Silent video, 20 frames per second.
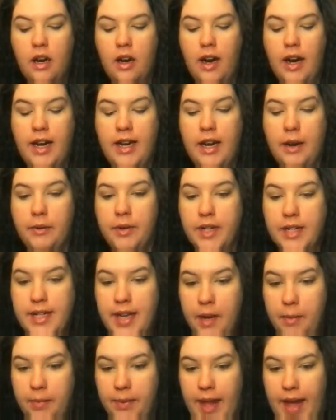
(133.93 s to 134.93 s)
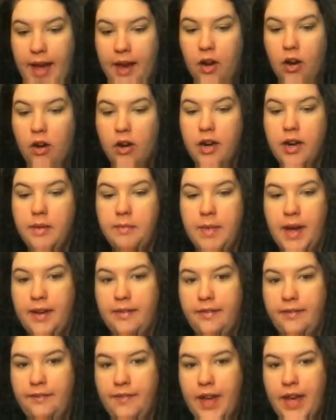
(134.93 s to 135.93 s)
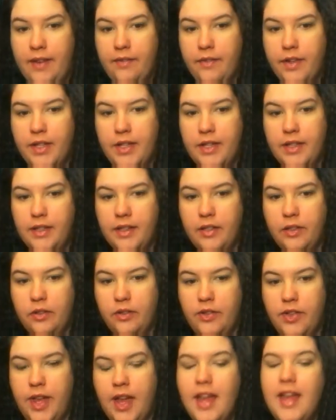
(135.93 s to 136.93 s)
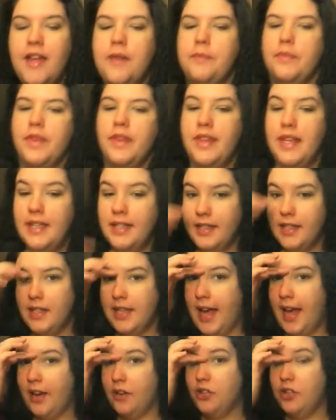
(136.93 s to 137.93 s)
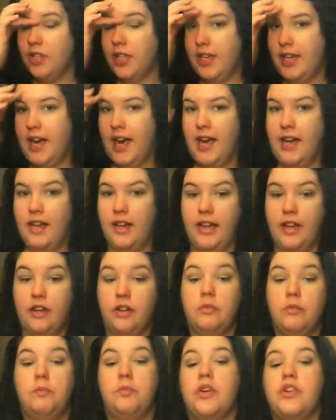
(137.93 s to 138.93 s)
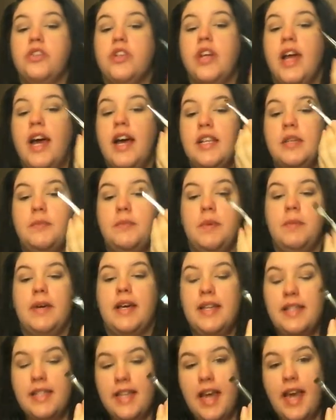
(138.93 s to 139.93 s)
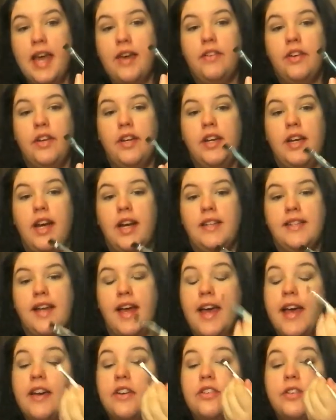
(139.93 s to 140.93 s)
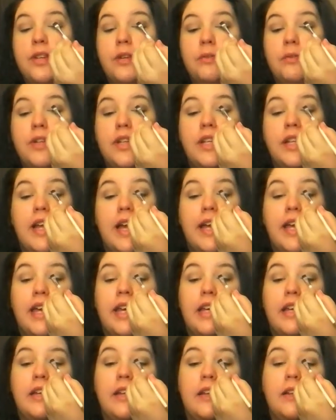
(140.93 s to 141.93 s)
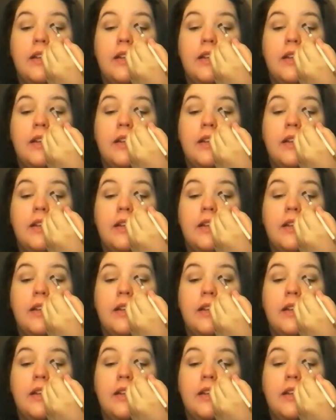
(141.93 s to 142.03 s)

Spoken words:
Alright, now we're going to take Black Heart and my favorite little thing. This is actually an eyeliner brush, guys, but because I have hooded eyes, I actually really like it.